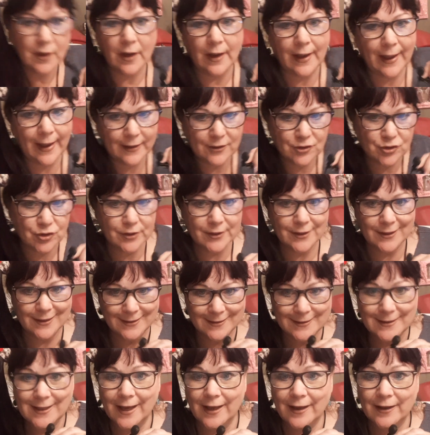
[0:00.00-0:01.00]
actually a
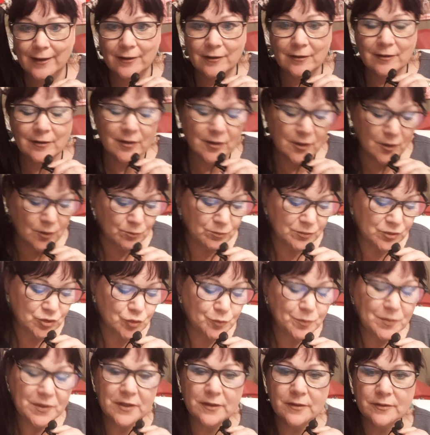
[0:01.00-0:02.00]
10,
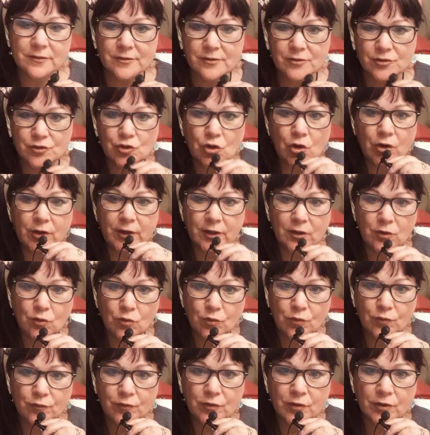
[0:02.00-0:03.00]
which means starting
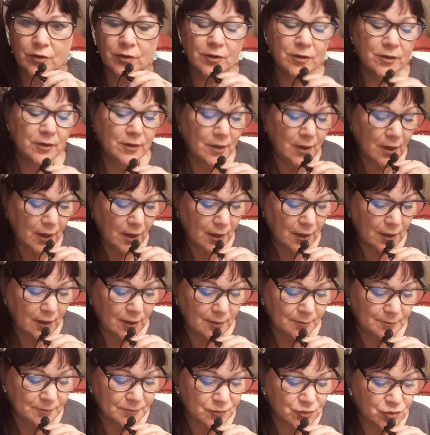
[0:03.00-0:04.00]
over,
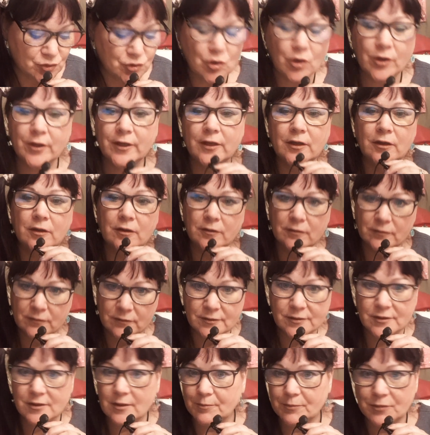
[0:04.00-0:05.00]
starting
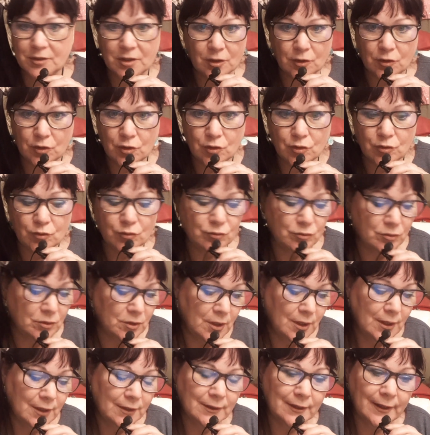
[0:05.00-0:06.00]
something new.
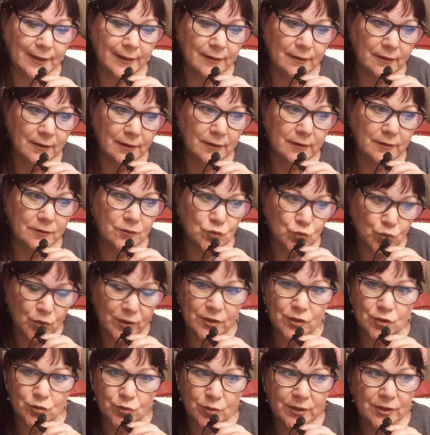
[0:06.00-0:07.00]
Like
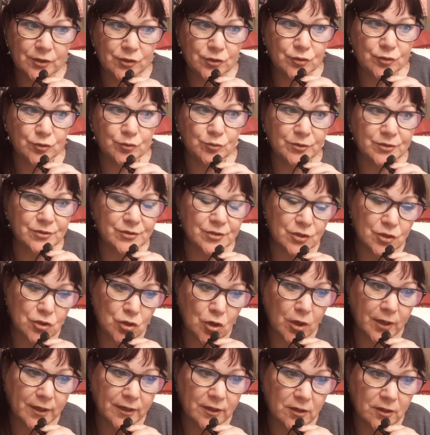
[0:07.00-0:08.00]
2022 was a
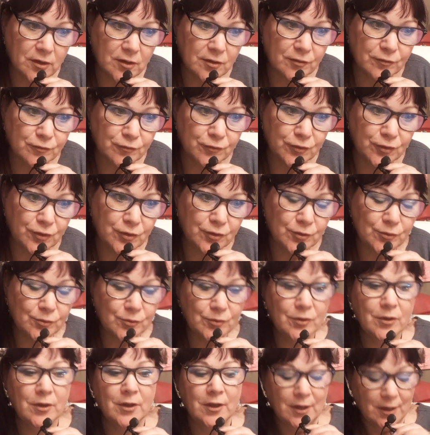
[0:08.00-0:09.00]
9 year for you,
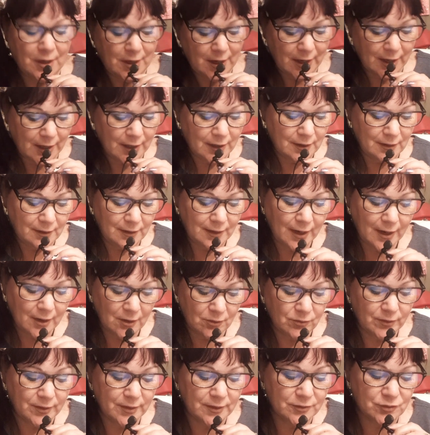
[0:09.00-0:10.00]
and
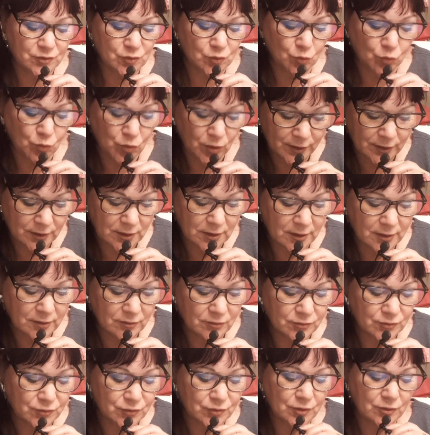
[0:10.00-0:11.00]
now it's a 1
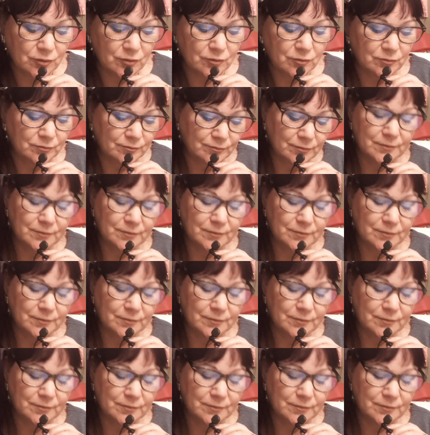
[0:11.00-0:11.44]
year, so